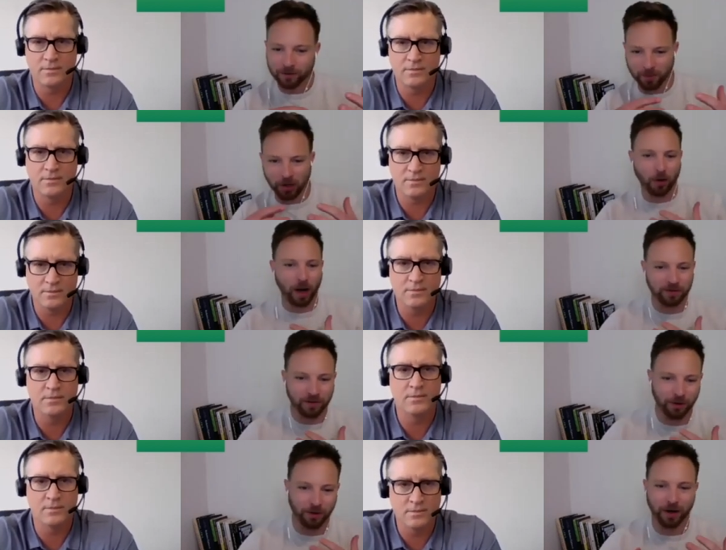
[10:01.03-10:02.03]
Speaker 1: some of your
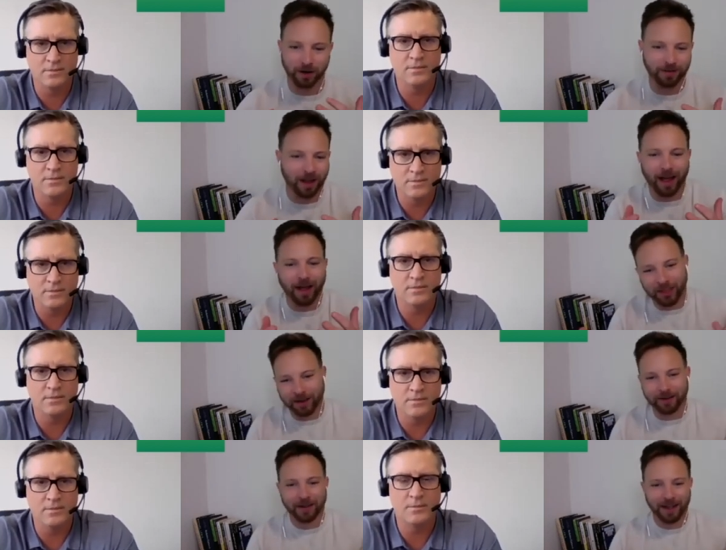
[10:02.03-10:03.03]
criteria, because I, I
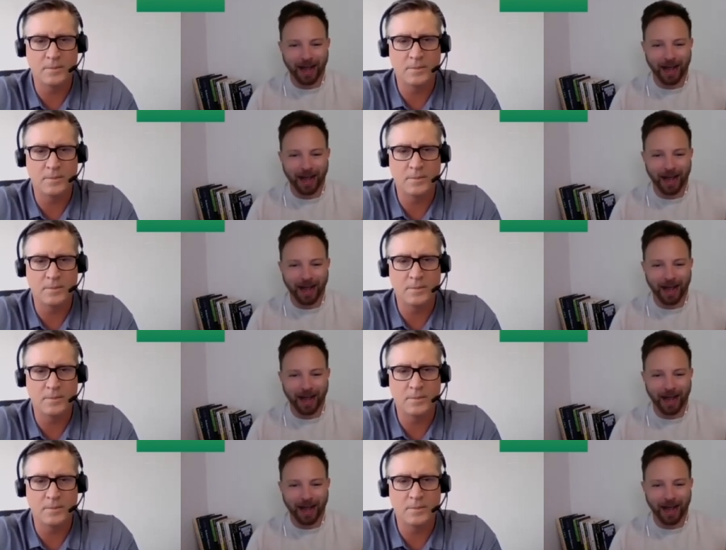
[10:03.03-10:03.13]
think